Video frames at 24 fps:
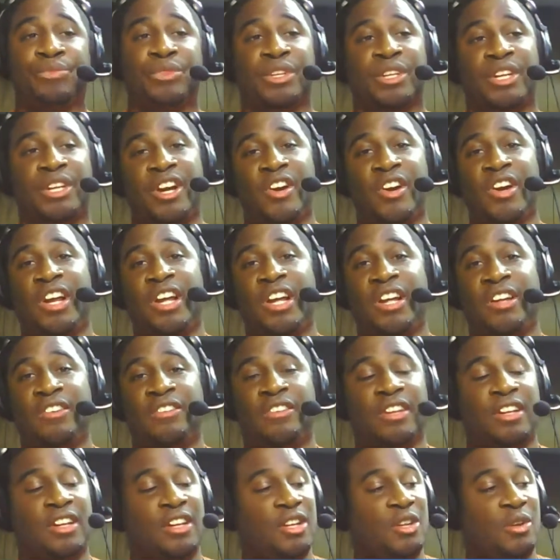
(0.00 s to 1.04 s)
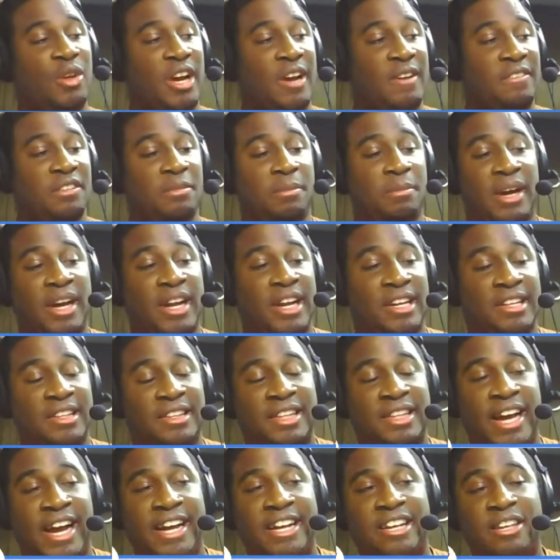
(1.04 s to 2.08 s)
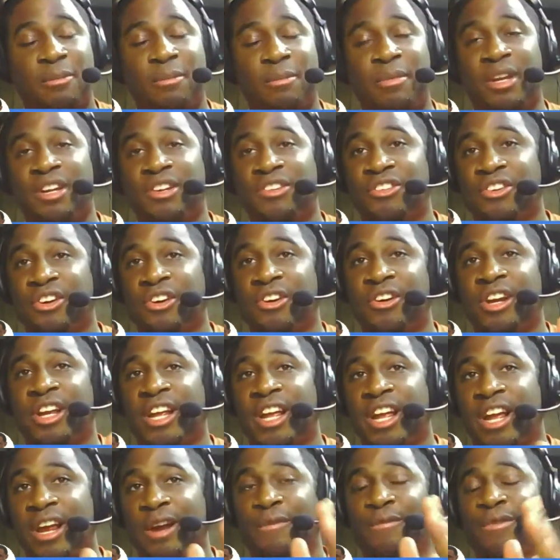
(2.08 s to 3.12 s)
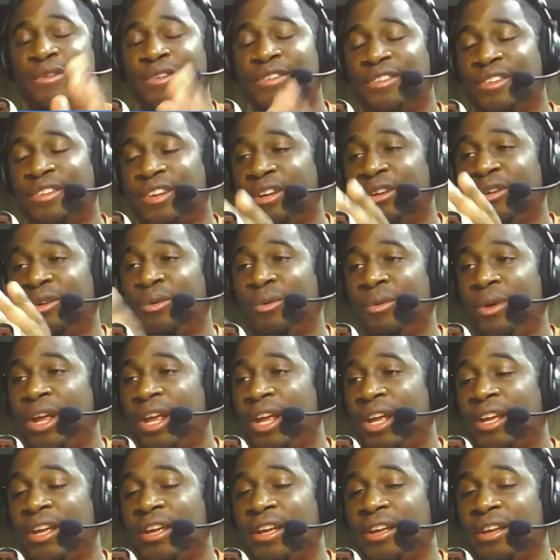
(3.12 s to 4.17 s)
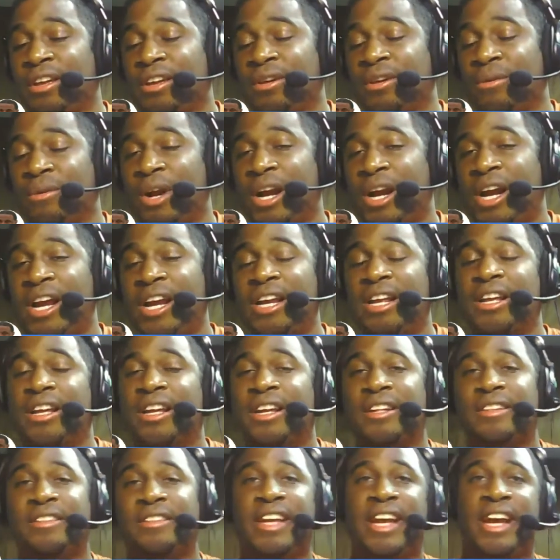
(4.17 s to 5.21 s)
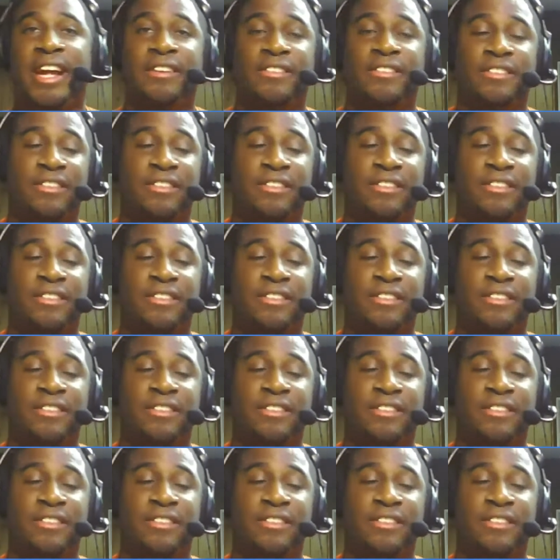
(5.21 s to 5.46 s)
here it is. You have somebody, a documented journey every single week, right? That's